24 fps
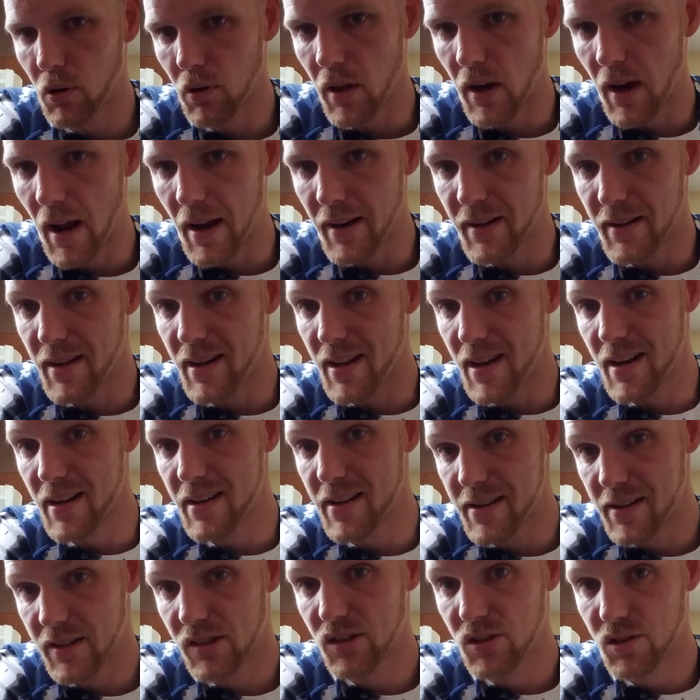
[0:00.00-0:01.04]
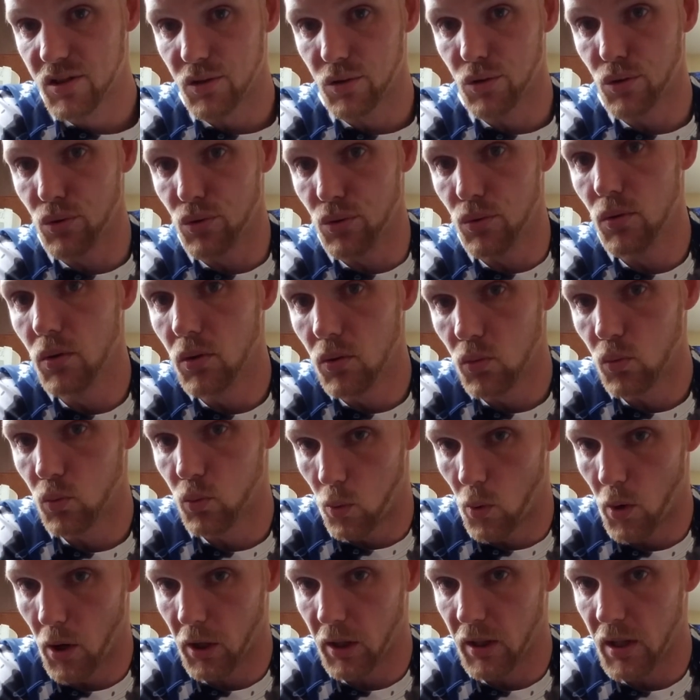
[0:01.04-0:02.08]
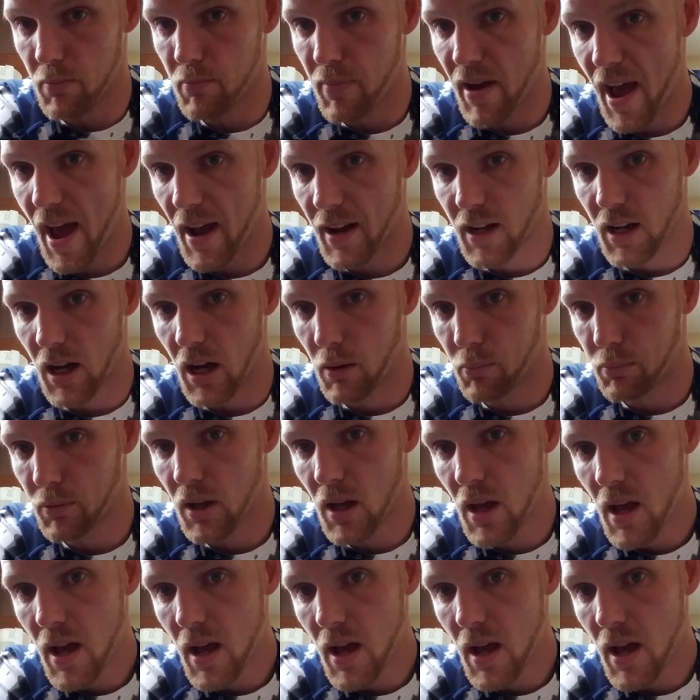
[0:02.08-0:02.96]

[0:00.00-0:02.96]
that I need to really back up,